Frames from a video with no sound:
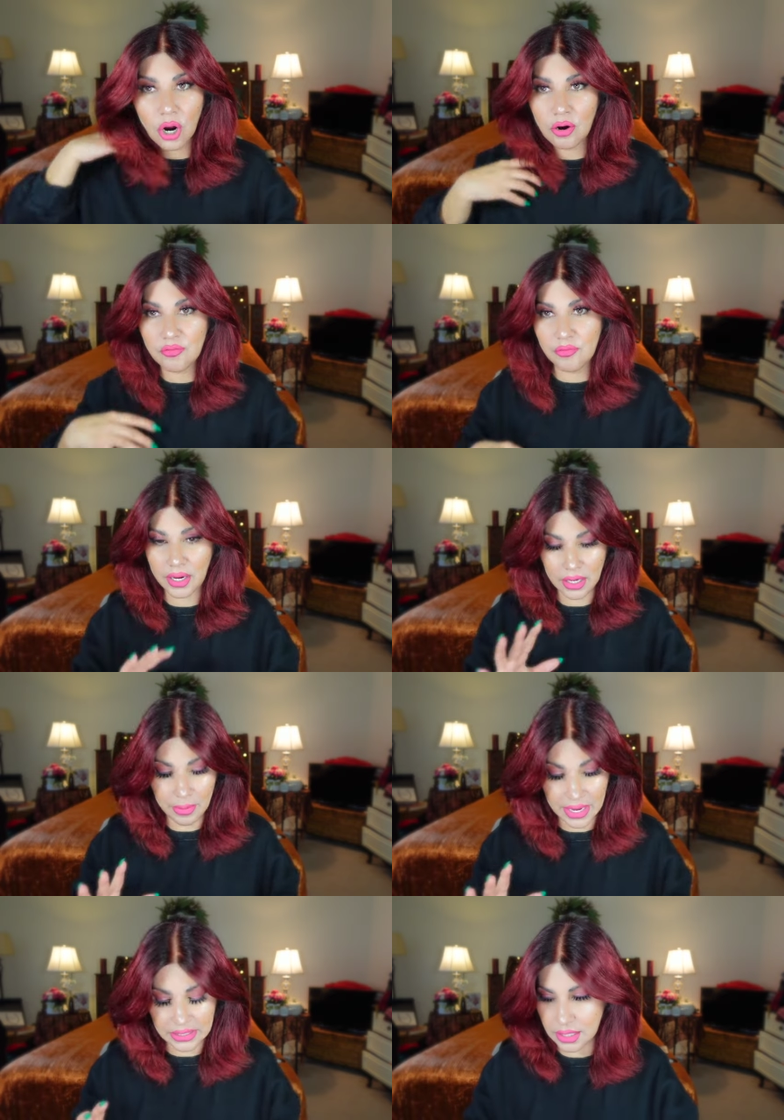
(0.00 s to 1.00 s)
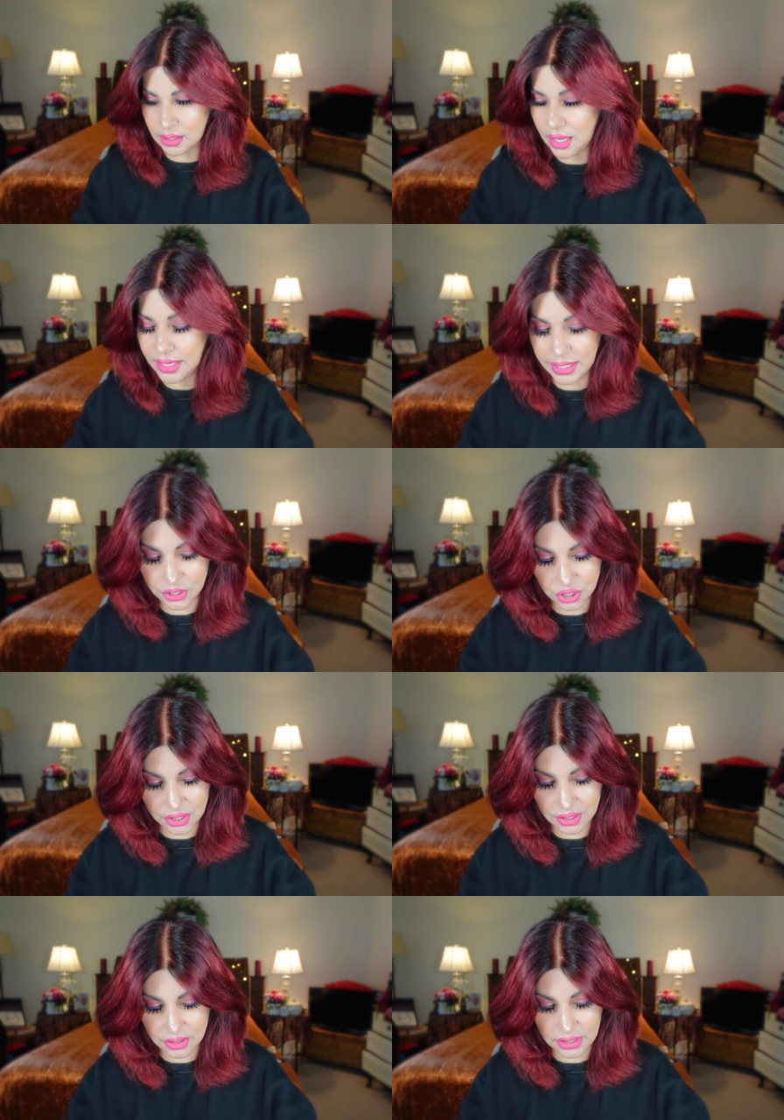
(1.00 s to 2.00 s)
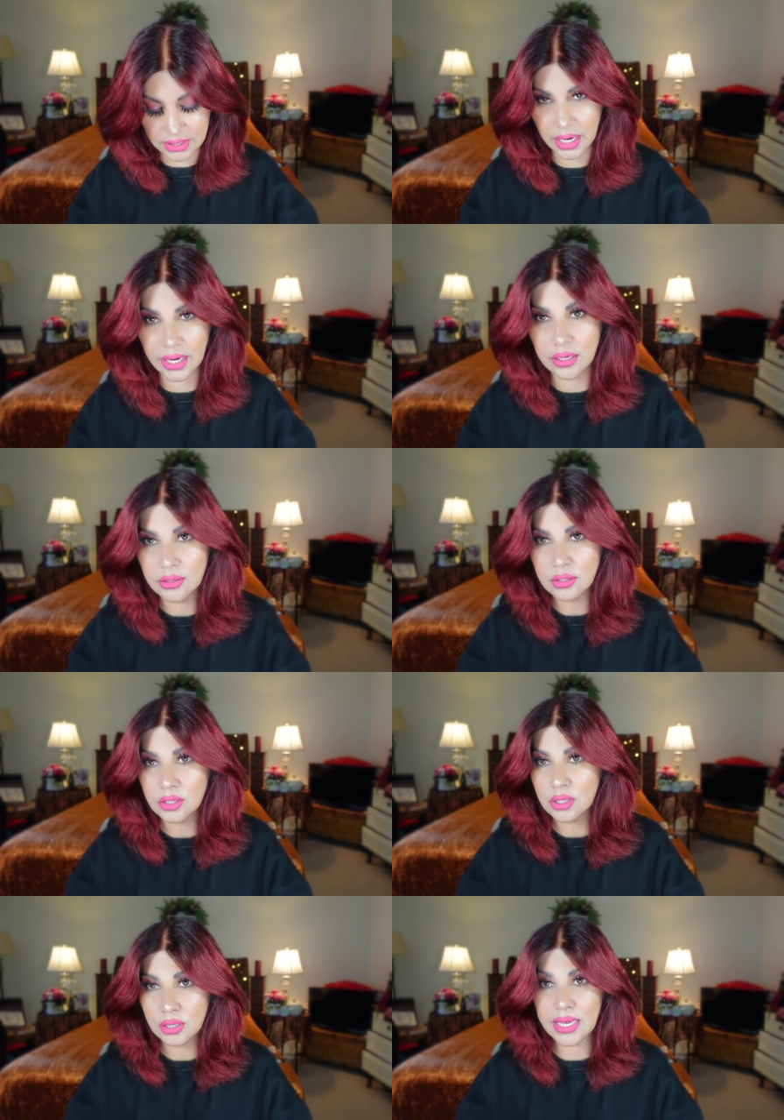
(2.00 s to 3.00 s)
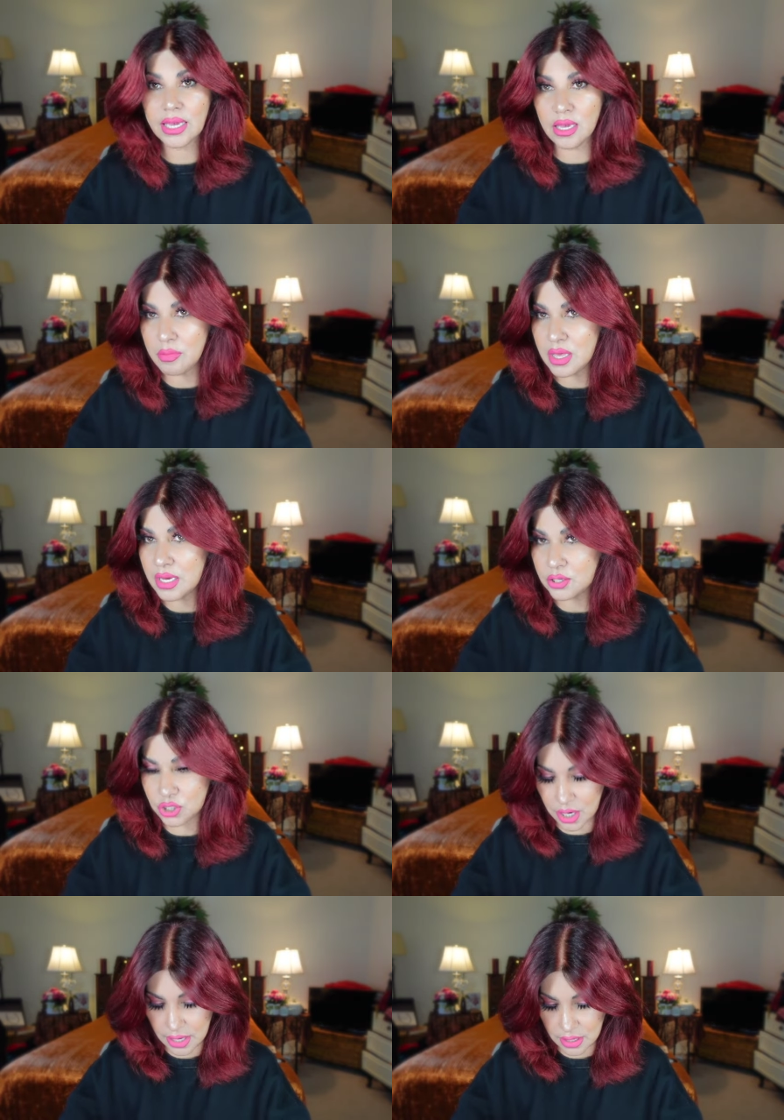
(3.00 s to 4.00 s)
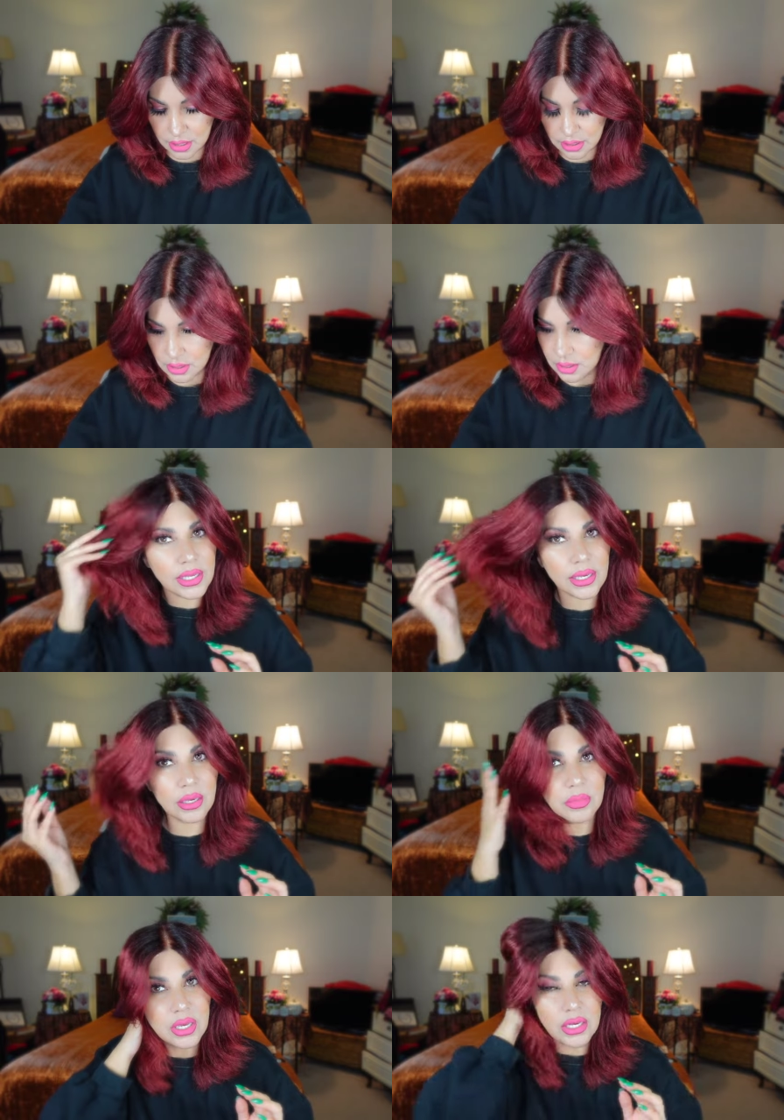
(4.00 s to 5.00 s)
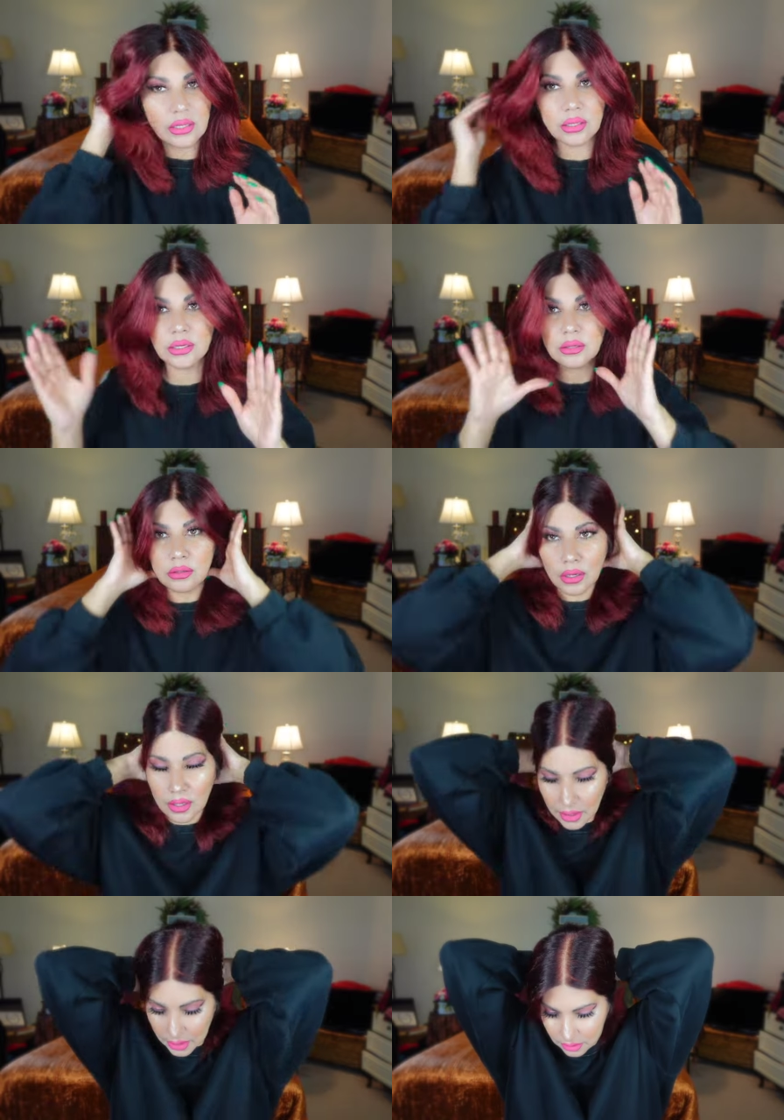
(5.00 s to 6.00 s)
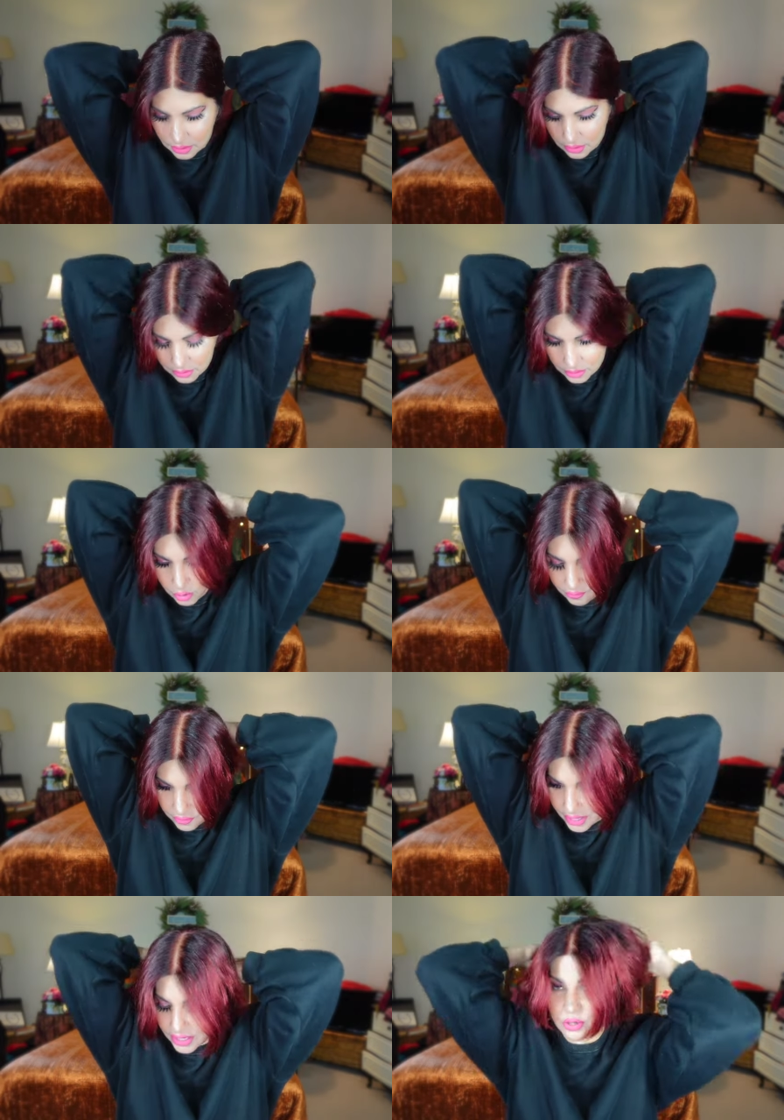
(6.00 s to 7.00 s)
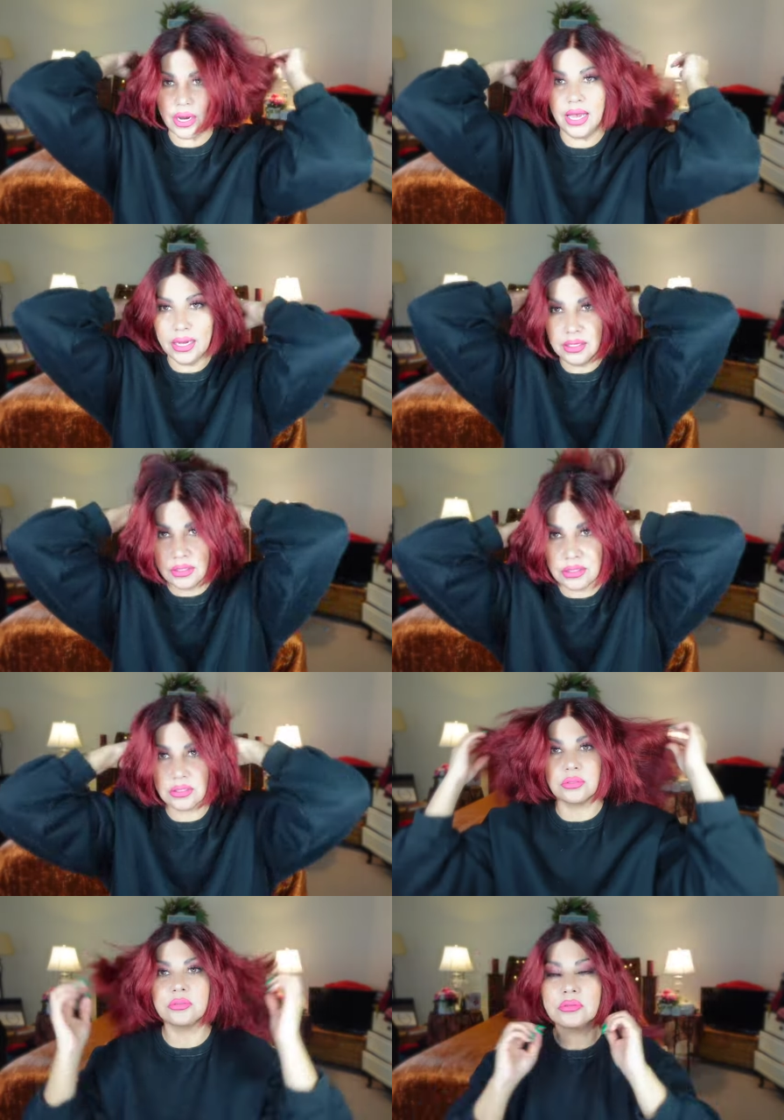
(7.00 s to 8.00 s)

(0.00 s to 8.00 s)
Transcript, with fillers: are fucking amazing. Like it's just insane. Like immediate shine, like immediately. And then don't forget your ends.